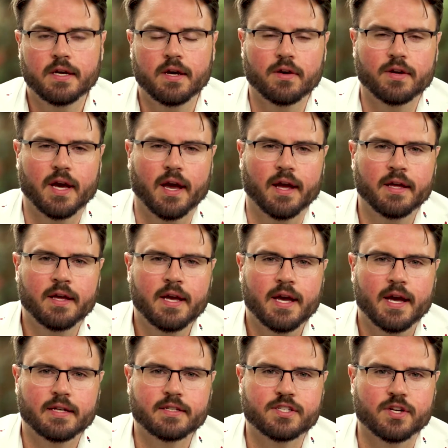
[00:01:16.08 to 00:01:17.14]
Okay?
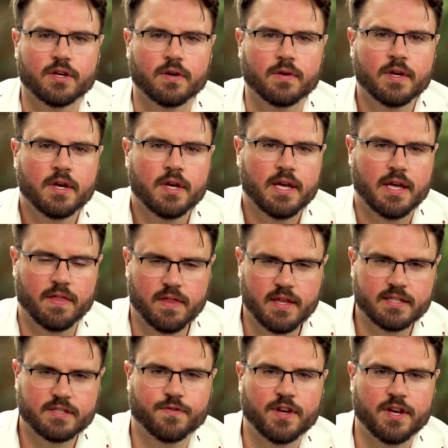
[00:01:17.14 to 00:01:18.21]
And so in
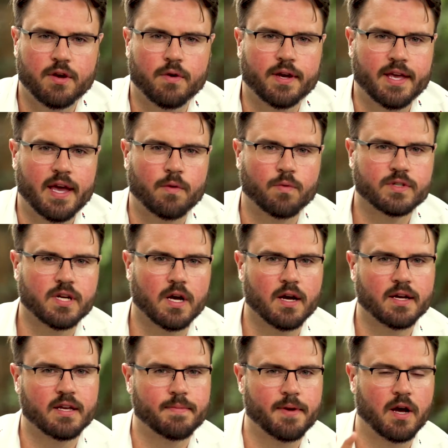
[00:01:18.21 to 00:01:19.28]
this video, again, we're
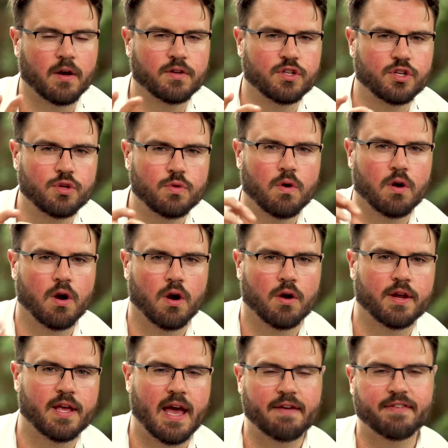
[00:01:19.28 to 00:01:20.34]
talking about you are
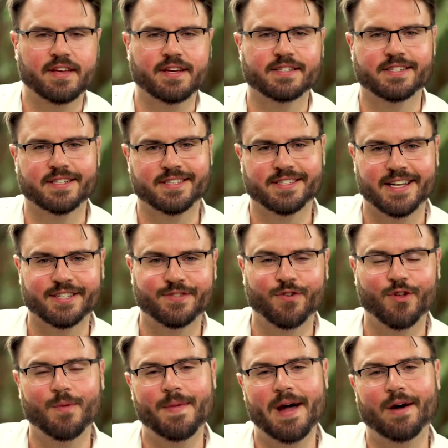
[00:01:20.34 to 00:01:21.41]
already having a
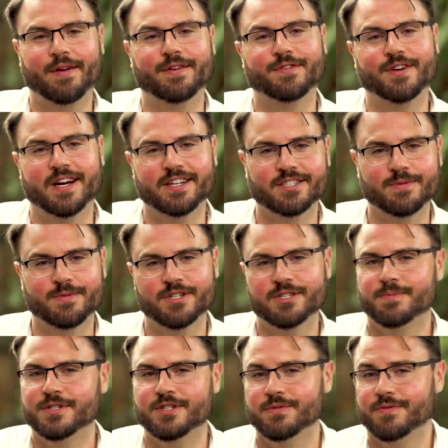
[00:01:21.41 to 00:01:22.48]
successful amount of customers,
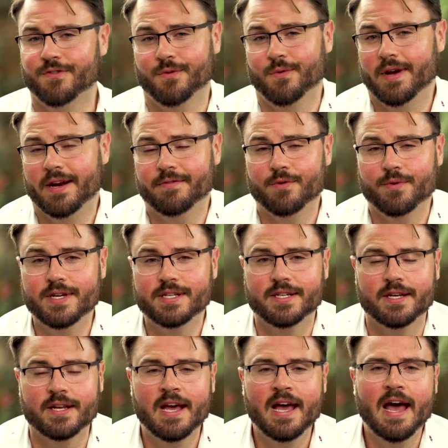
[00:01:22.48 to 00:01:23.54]
but you, for whatever
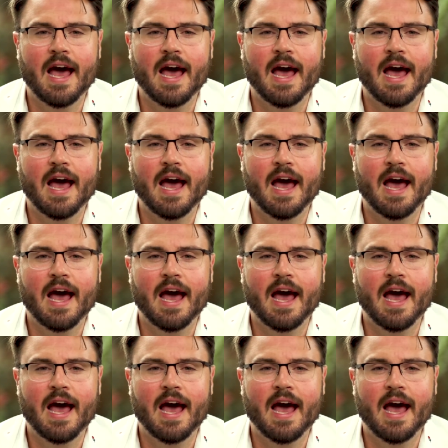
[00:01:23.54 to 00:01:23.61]
reason,